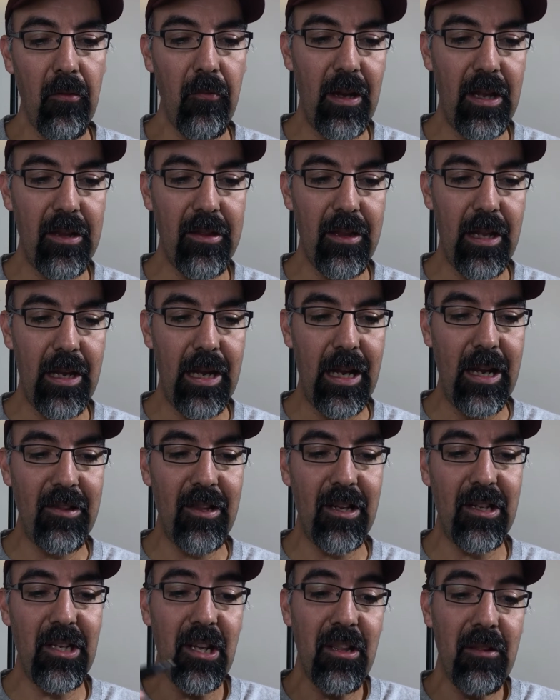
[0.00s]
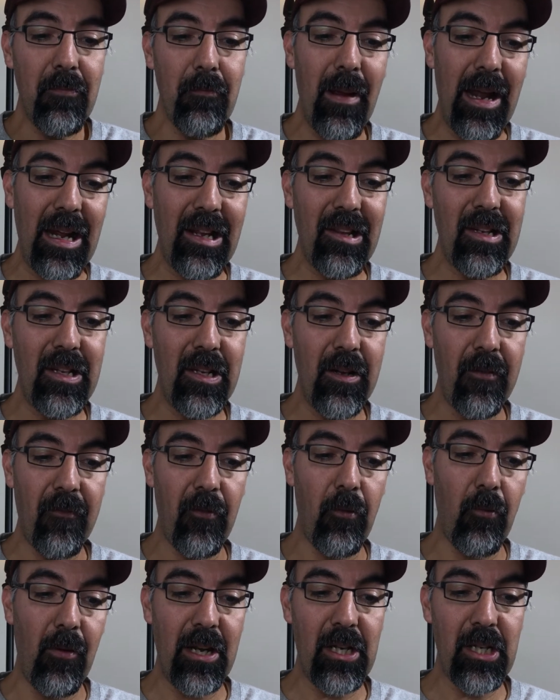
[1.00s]
reason is it just makes
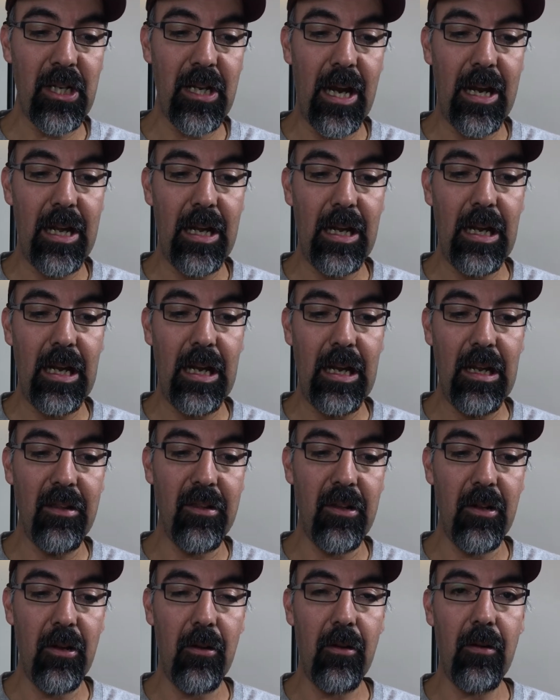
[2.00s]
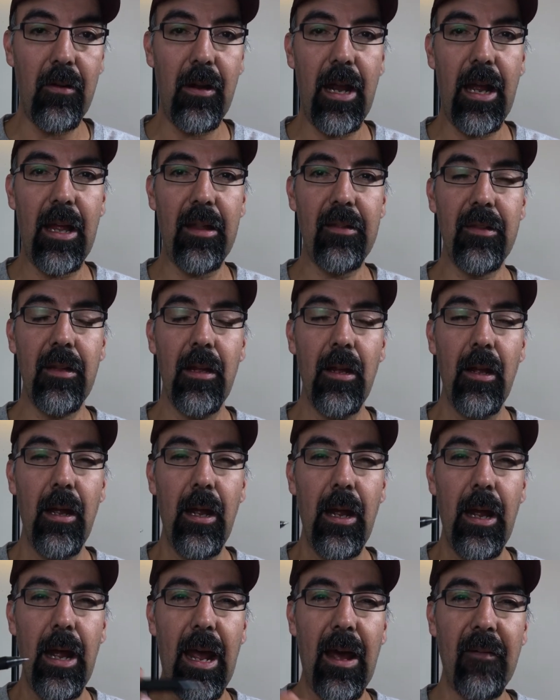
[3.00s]
differentiating easier. As
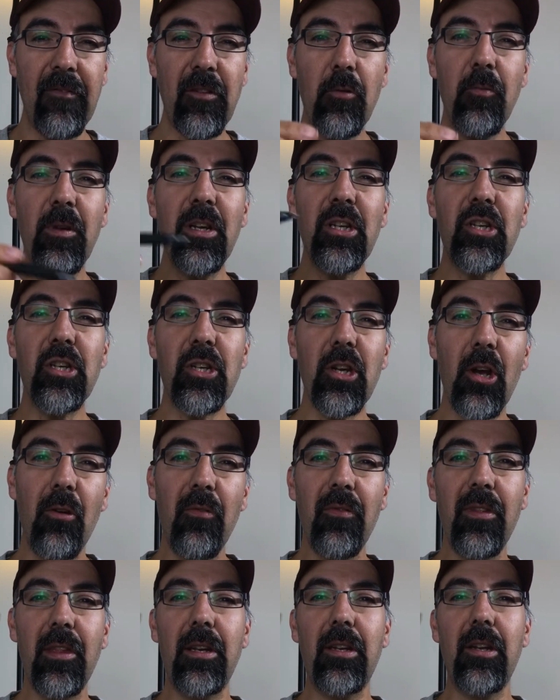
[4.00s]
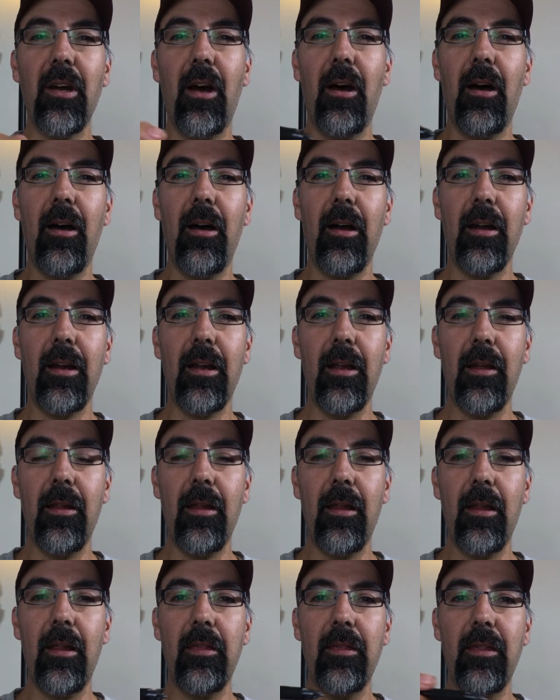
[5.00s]
after we show the dog
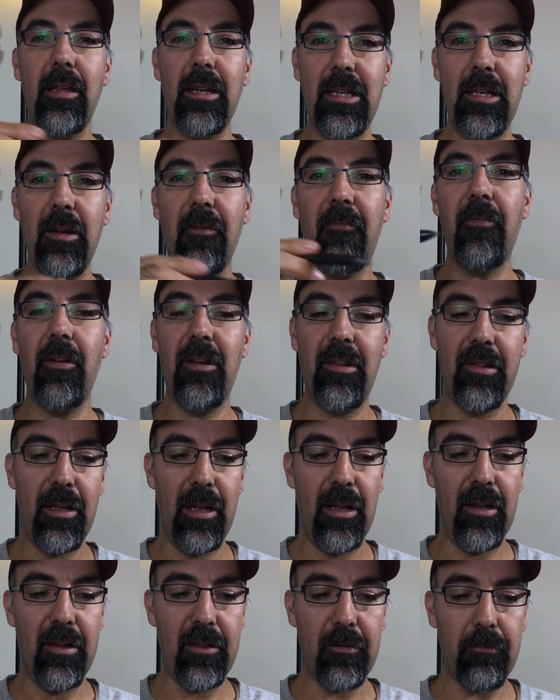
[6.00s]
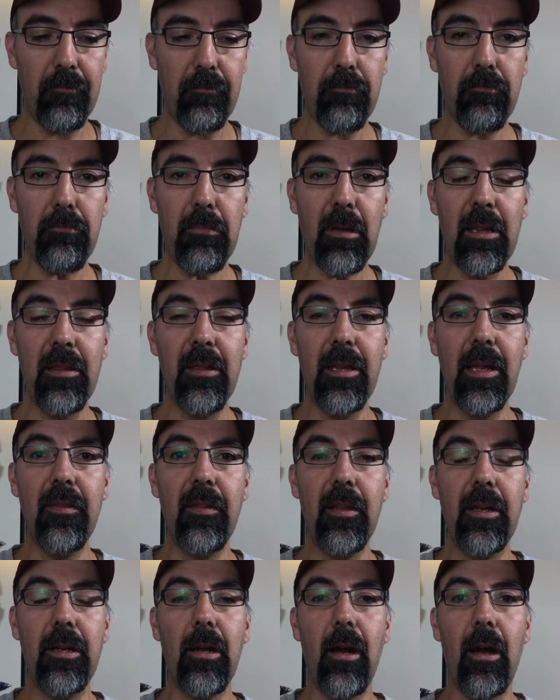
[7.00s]
the differences, then
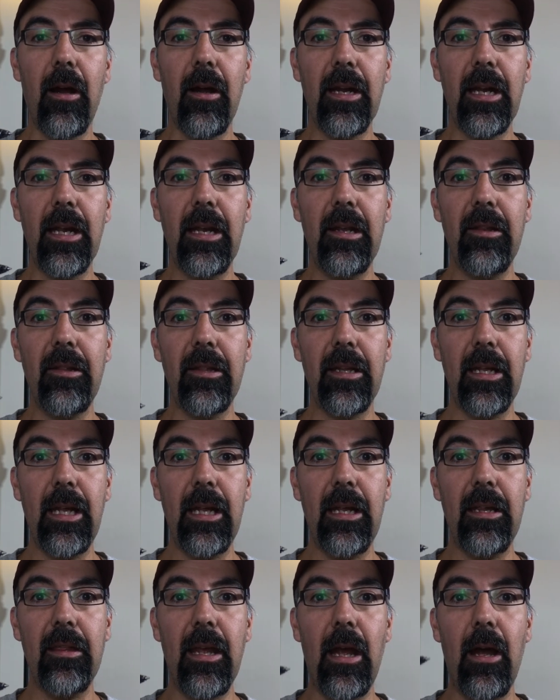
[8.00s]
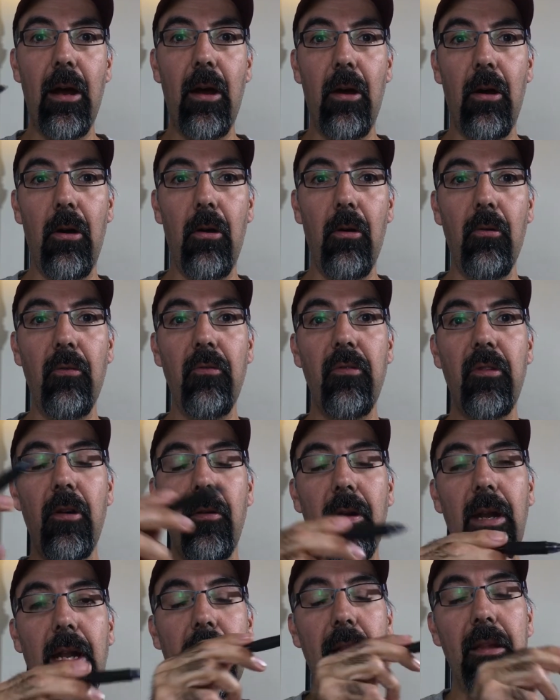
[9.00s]
the dog can see that, oh,
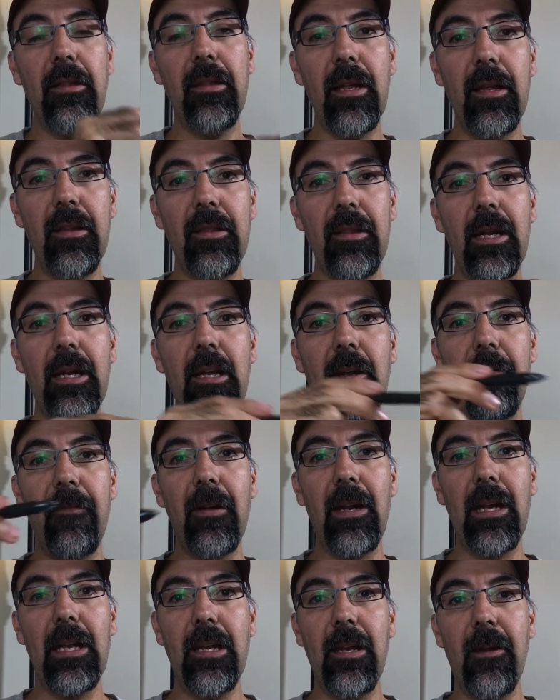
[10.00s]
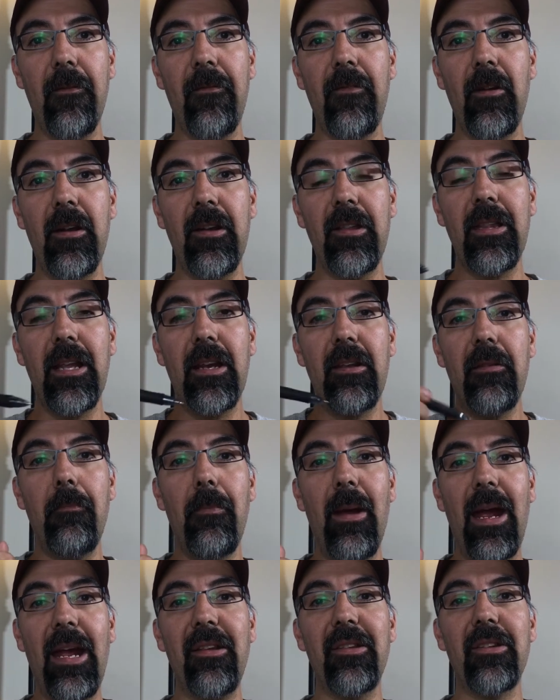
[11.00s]
there is a significant difference that's
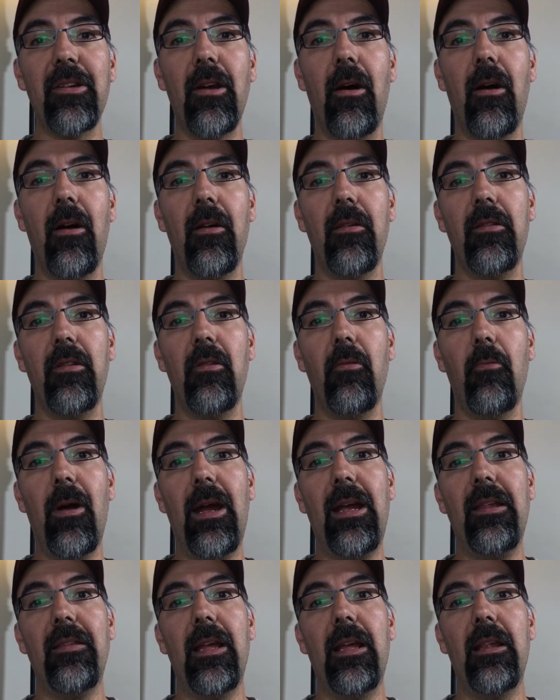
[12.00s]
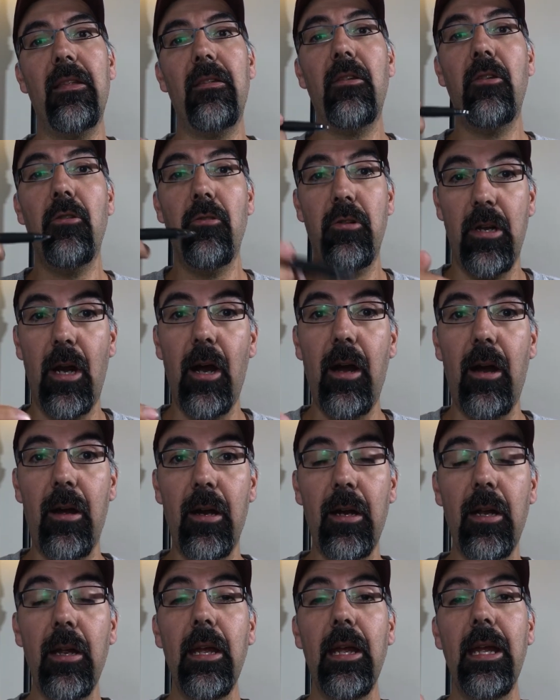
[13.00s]
based on the way that your
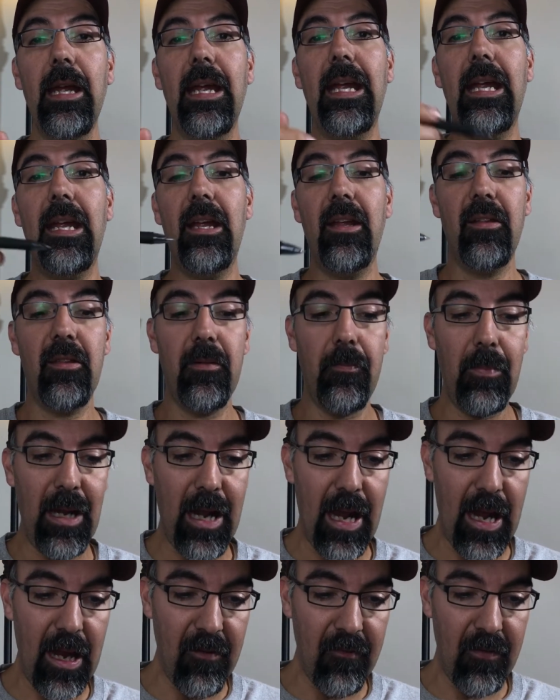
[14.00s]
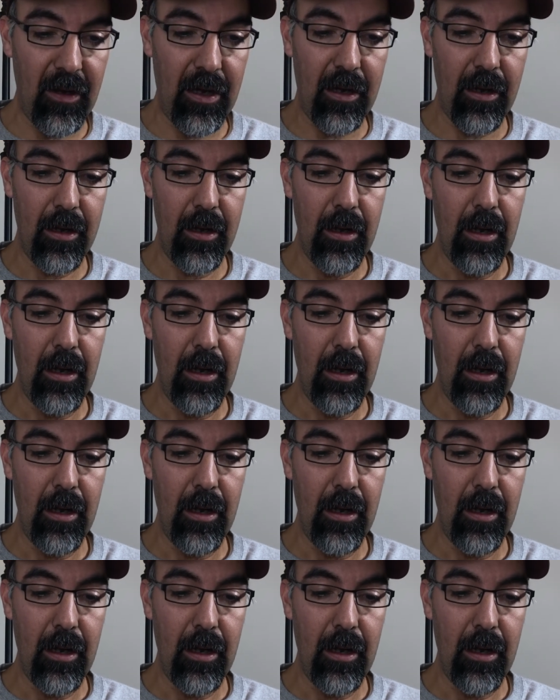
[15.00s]
dog is behaving.